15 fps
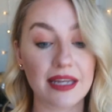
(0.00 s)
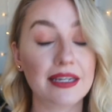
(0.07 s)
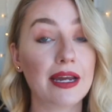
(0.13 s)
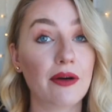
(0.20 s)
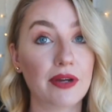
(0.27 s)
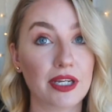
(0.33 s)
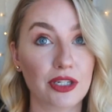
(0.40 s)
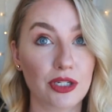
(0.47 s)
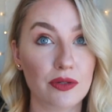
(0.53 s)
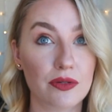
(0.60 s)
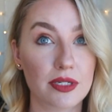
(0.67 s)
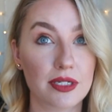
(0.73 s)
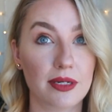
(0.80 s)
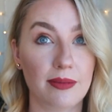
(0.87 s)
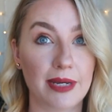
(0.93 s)
no, it
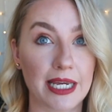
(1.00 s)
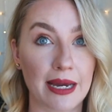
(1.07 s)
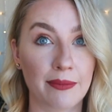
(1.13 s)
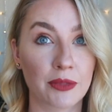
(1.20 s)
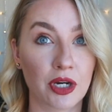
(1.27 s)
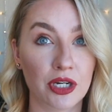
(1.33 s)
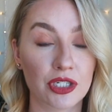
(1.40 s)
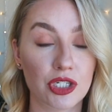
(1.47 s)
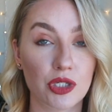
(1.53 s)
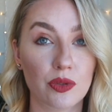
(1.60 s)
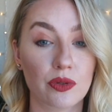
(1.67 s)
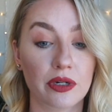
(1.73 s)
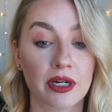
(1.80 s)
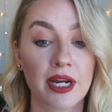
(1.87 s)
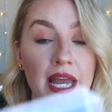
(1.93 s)
used to be, I'm not
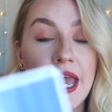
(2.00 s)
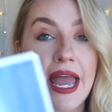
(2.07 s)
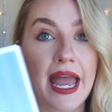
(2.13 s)
sure.